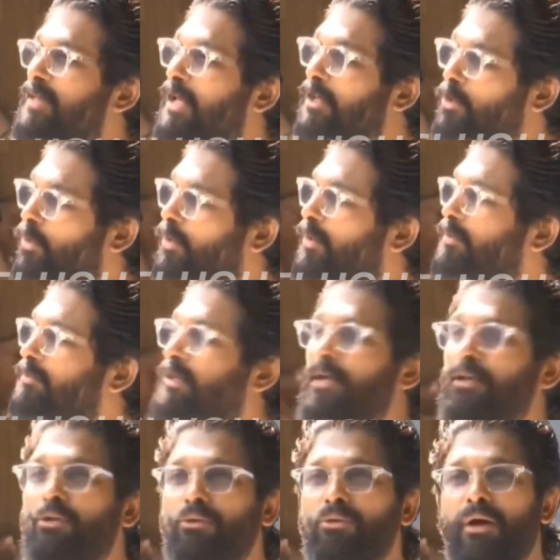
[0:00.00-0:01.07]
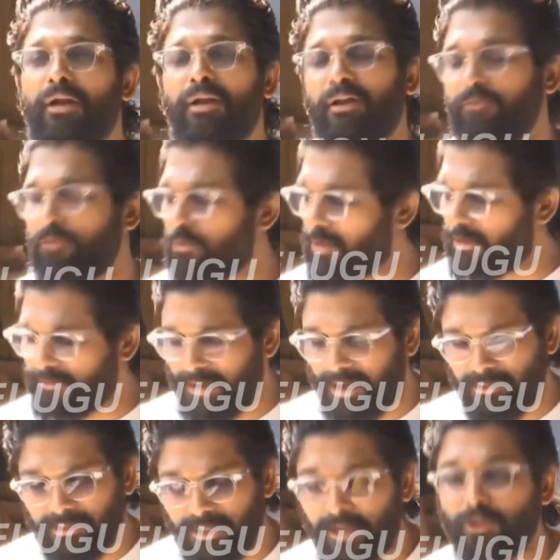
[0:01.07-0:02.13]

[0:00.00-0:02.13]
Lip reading: Thank you, Andy. Thank you. I love you, my fans.